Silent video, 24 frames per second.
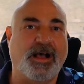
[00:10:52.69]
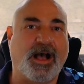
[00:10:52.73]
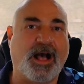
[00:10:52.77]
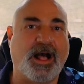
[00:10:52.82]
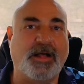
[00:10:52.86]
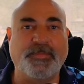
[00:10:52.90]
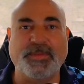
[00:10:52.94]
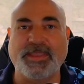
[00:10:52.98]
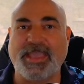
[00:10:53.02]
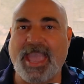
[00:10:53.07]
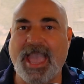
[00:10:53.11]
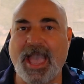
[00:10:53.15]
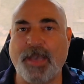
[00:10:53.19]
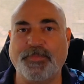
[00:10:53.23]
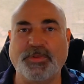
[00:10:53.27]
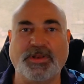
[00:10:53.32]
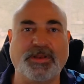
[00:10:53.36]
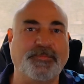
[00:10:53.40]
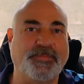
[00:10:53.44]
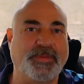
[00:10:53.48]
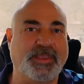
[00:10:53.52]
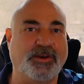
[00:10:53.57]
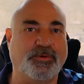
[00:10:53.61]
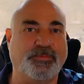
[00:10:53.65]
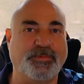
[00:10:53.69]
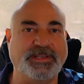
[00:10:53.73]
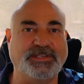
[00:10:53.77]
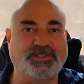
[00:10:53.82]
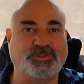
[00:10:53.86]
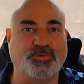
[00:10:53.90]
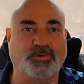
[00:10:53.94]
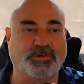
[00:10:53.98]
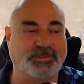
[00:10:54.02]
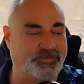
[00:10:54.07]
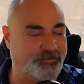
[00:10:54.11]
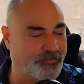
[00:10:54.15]
I'll be happy to be a
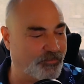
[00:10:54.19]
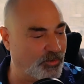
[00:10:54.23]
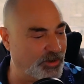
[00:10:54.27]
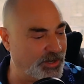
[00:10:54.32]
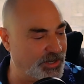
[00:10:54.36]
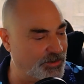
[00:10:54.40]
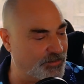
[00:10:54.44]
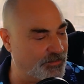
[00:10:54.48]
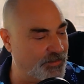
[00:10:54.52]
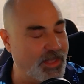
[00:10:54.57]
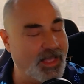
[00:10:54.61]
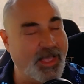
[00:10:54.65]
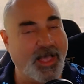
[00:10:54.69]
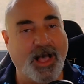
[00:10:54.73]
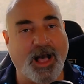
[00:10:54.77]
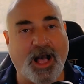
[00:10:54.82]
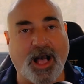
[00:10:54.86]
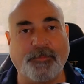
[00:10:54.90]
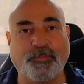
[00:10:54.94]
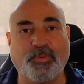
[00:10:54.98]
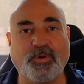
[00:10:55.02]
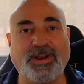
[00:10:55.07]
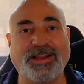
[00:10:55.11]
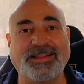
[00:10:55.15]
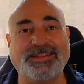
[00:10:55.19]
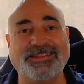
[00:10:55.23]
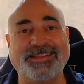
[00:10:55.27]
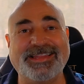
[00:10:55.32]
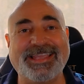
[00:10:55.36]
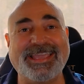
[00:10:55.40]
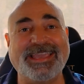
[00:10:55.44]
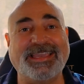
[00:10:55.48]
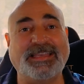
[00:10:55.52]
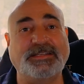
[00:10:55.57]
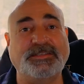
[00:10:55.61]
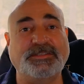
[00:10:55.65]
resource for you. I'll put a
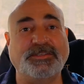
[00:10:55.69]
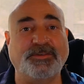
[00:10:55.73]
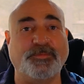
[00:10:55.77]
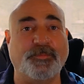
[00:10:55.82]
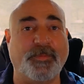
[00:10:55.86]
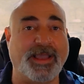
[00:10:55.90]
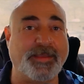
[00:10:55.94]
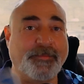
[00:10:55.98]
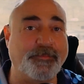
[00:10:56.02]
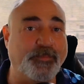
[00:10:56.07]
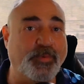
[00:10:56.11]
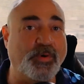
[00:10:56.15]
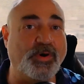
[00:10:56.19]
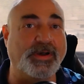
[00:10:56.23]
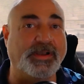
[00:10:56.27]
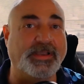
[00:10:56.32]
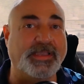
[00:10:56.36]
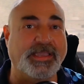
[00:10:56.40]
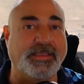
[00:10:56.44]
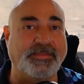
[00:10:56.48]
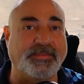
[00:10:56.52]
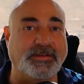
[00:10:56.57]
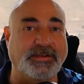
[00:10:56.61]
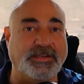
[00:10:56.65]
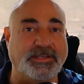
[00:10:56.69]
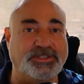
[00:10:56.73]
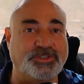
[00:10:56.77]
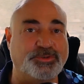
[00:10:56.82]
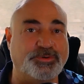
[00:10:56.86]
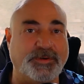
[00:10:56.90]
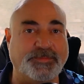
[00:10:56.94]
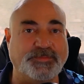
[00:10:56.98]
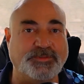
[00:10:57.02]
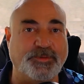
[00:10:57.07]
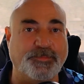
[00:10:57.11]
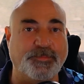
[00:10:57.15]
link to my book in the
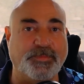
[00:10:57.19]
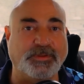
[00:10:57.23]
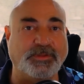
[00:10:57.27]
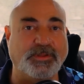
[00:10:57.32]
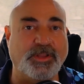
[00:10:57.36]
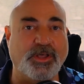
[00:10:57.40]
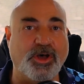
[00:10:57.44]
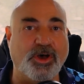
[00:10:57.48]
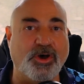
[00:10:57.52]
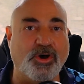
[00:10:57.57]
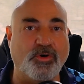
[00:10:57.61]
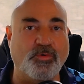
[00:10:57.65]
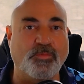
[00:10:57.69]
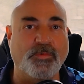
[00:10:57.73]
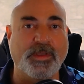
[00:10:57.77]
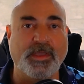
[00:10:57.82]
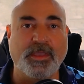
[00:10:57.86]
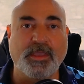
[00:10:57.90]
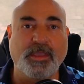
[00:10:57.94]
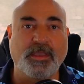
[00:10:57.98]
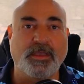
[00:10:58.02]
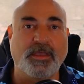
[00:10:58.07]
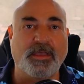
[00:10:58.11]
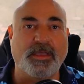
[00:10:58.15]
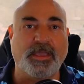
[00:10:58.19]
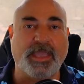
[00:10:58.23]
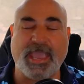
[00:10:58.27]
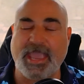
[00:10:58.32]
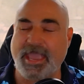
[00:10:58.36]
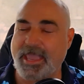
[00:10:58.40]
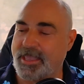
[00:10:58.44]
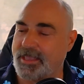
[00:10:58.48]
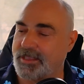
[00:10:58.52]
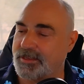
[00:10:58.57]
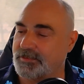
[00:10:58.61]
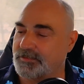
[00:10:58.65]
description below
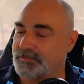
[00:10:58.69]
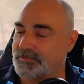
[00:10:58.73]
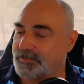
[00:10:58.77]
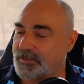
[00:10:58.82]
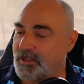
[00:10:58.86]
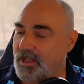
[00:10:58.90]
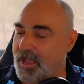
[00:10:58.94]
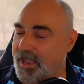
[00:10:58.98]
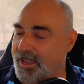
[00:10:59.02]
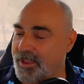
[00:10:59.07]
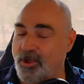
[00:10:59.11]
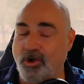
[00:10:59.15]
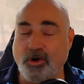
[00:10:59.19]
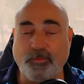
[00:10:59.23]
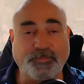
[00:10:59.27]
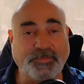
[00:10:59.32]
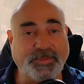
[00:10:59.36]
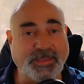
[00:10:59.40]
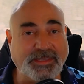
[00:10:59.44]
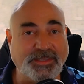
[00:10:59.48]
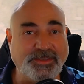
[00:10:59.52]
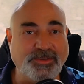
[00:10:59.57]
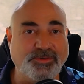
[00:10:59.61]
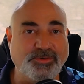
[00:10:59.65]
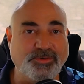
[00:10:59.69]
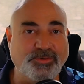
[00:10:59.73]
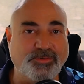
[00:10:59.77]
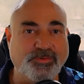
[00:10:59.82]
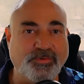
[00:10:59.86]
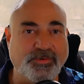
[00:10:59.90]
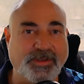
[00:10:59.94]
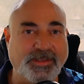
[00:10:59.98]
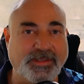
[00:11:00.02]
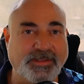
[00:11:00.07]
and I hope that you.